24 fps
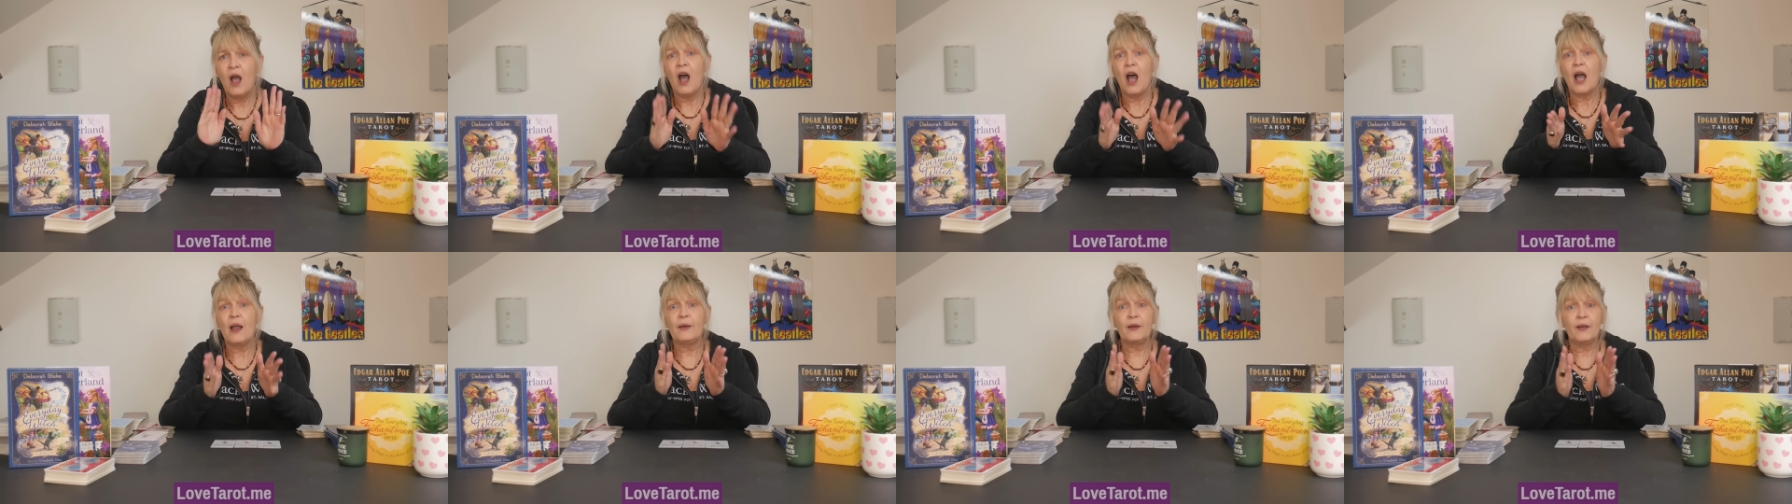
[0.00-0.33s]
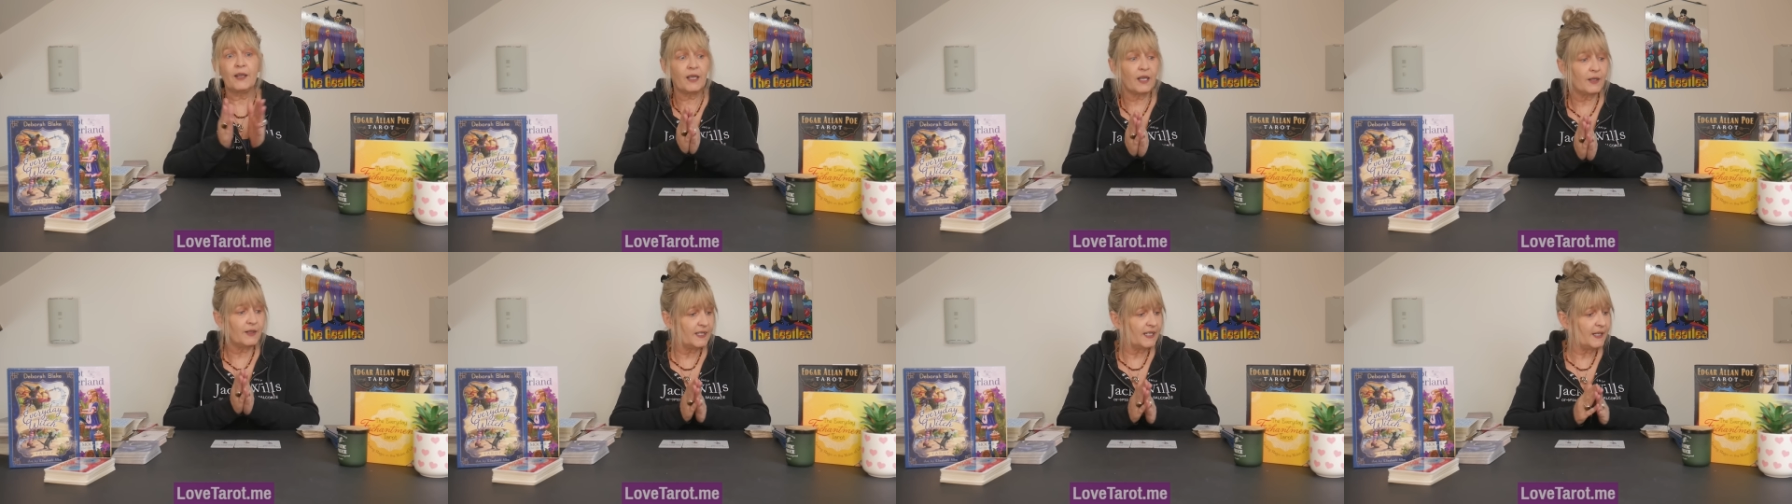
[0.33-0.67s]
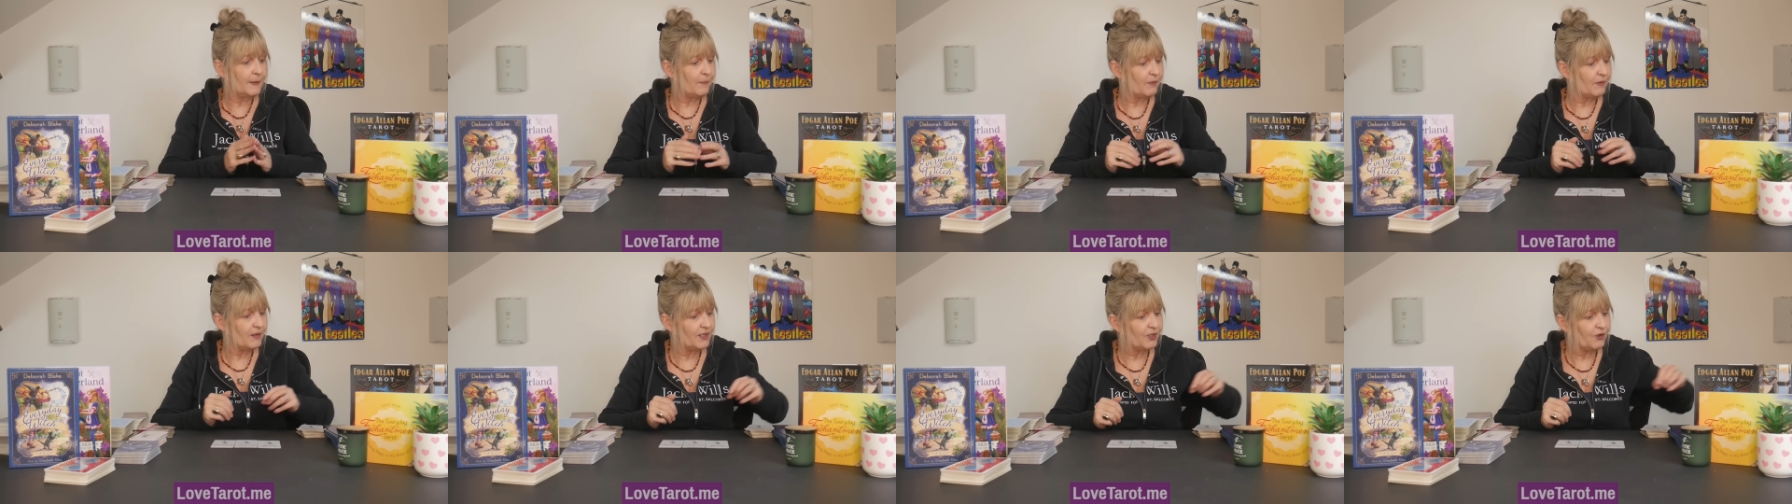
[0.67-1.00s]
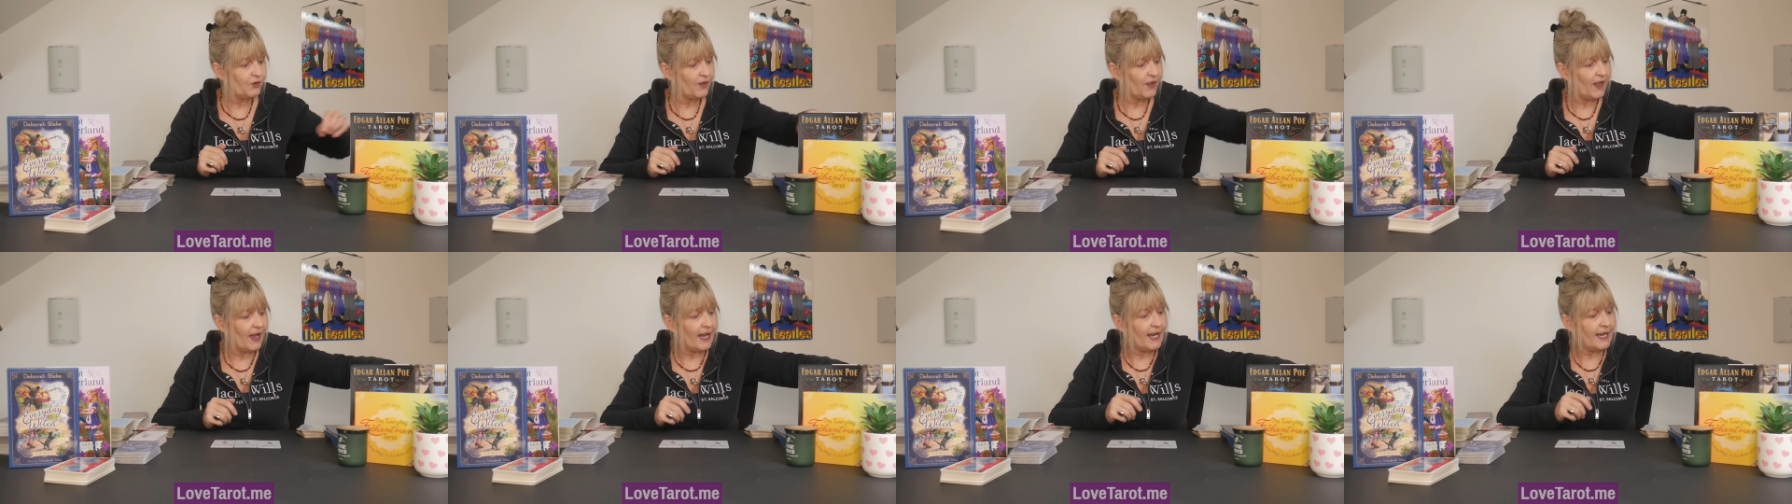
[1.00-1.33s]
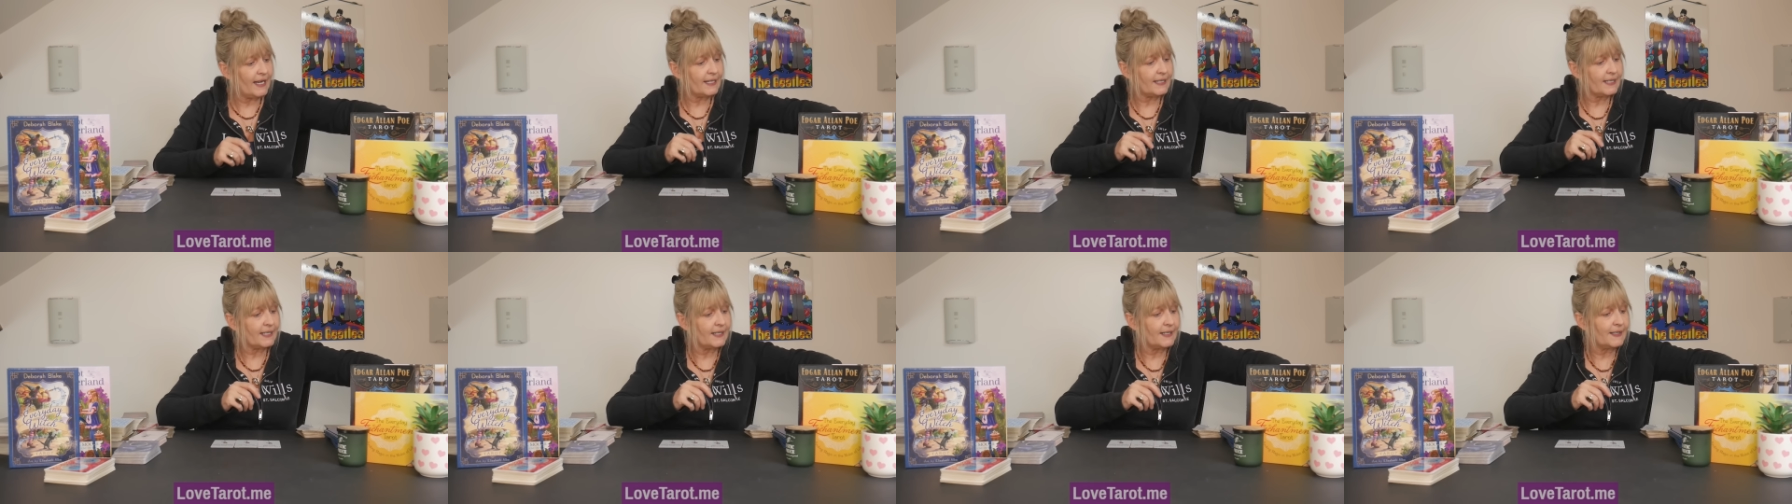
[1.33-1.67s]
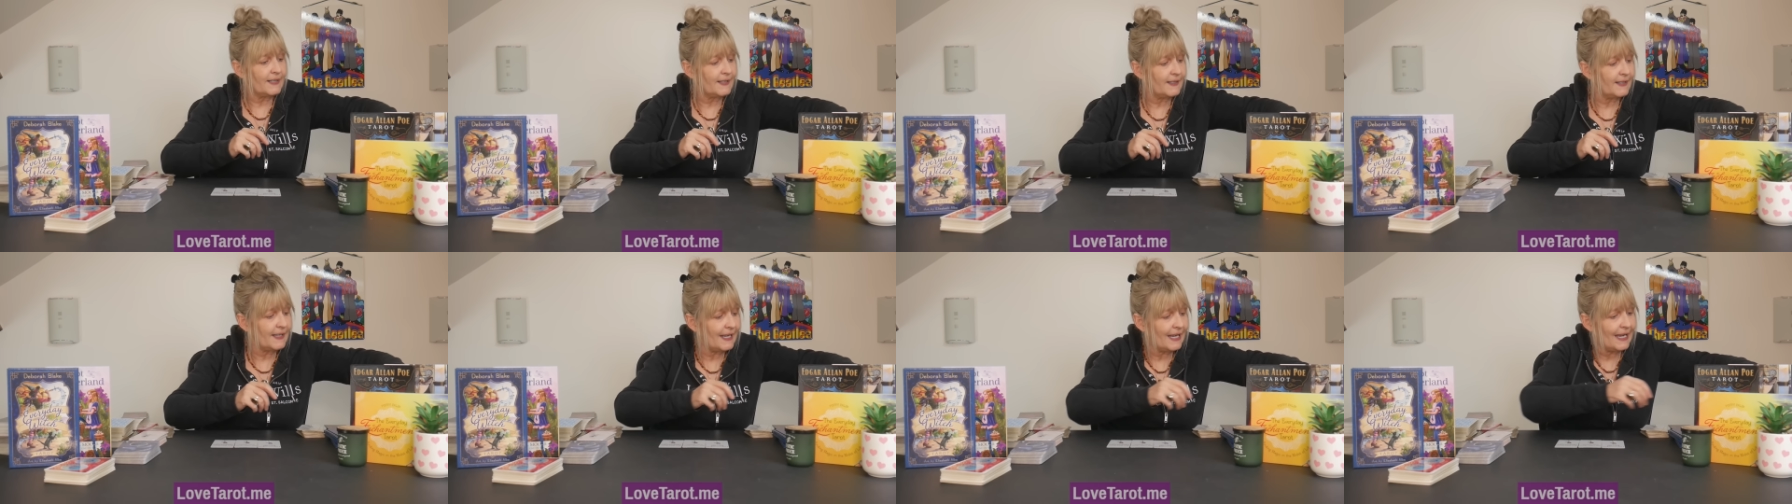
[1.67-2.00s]
I'm going to go deeper into that and
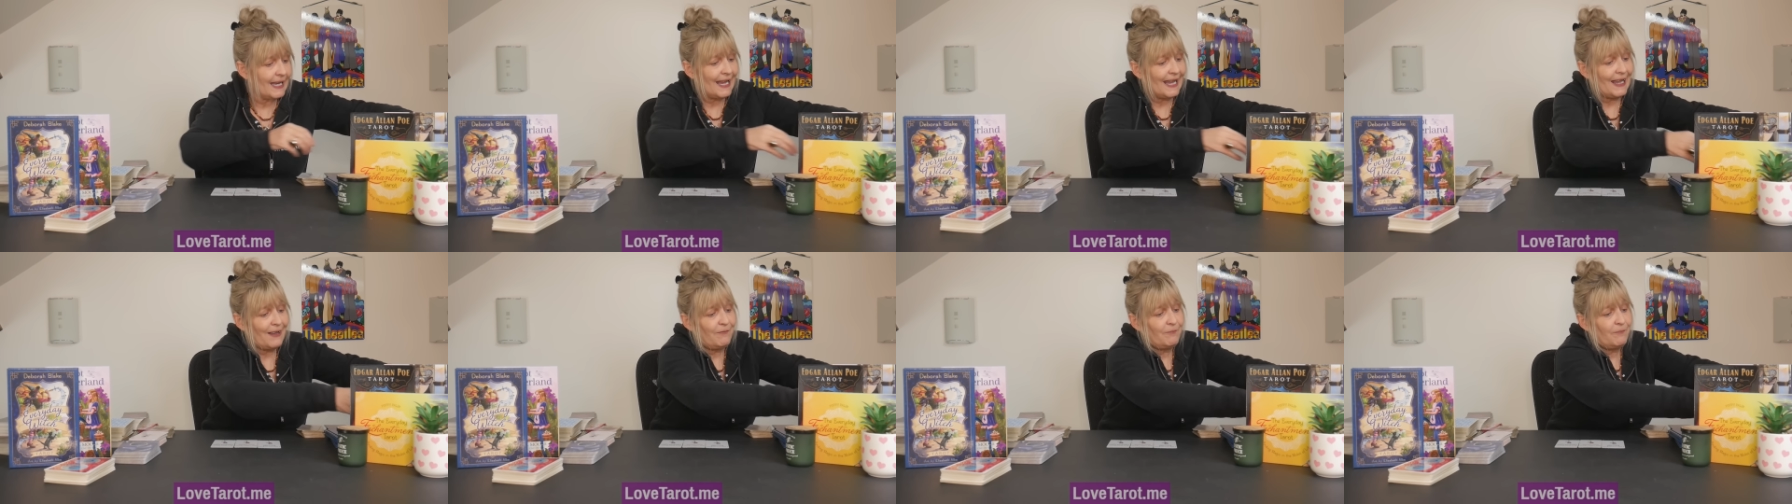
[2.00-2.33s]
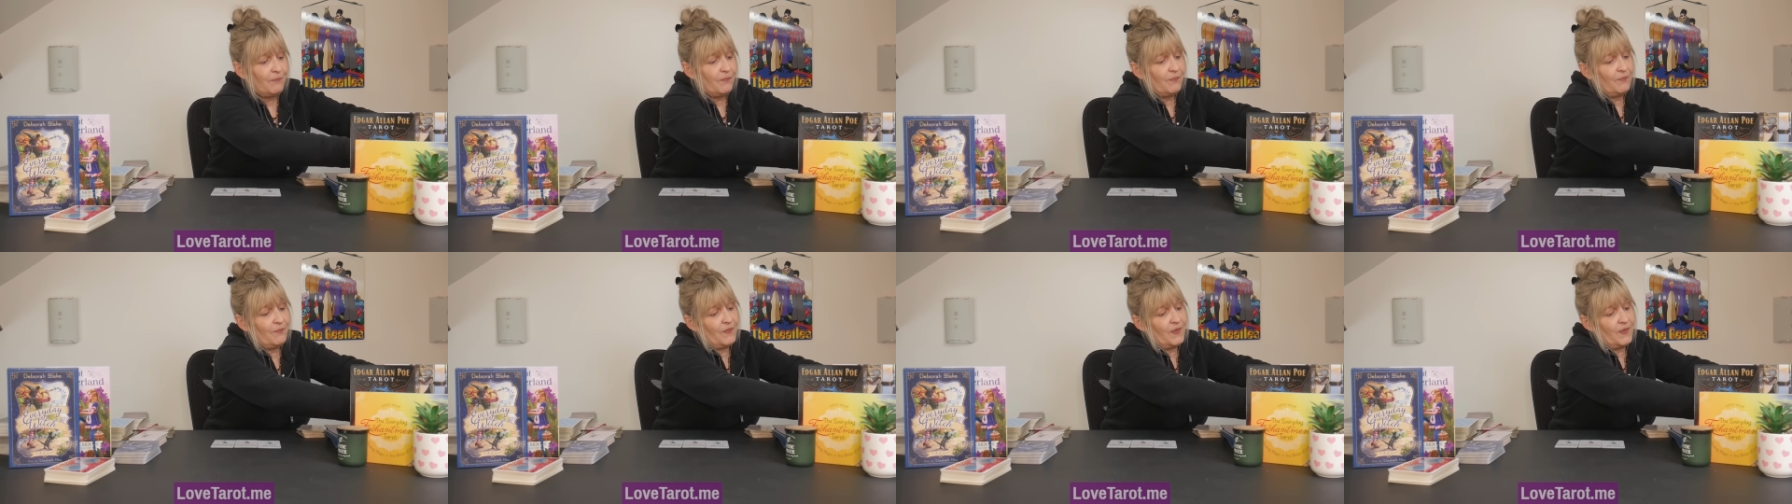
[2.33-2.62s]
see if,